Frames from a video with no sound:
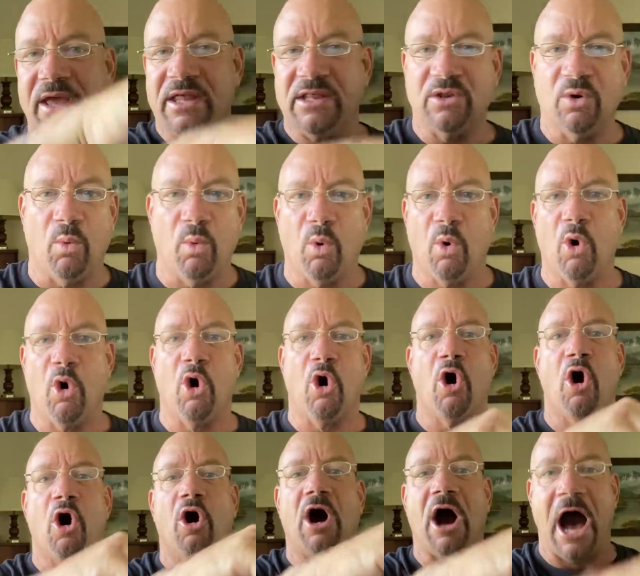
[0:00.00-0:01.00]
in the
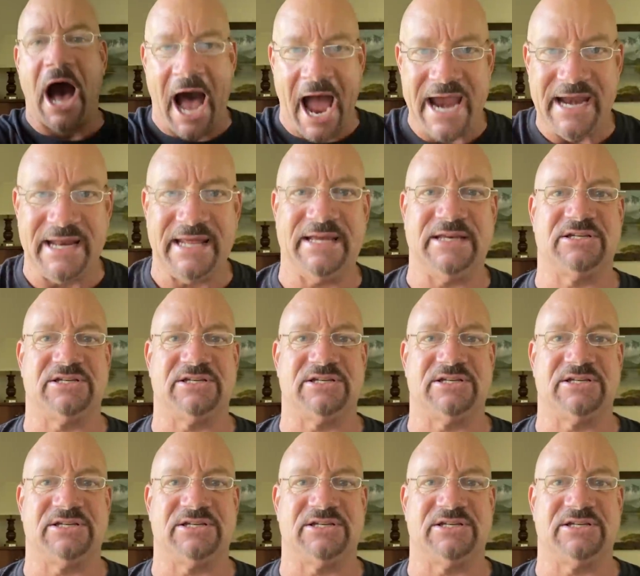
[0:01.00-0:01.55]
wall hiding